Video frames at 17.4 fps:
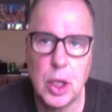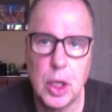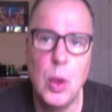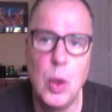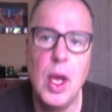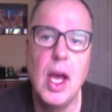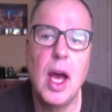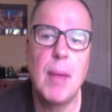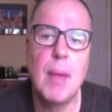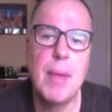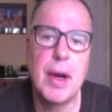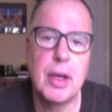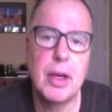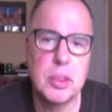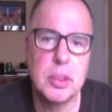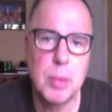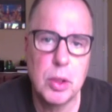So,
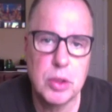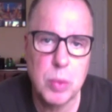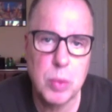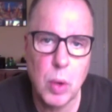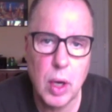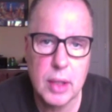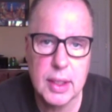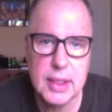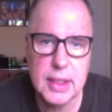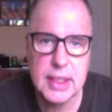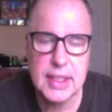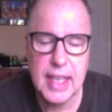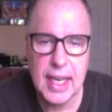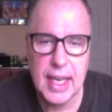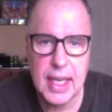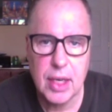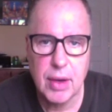America's Most Wanted
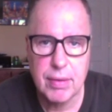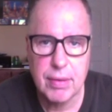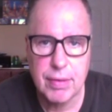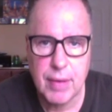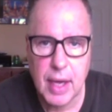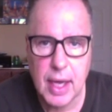stayed on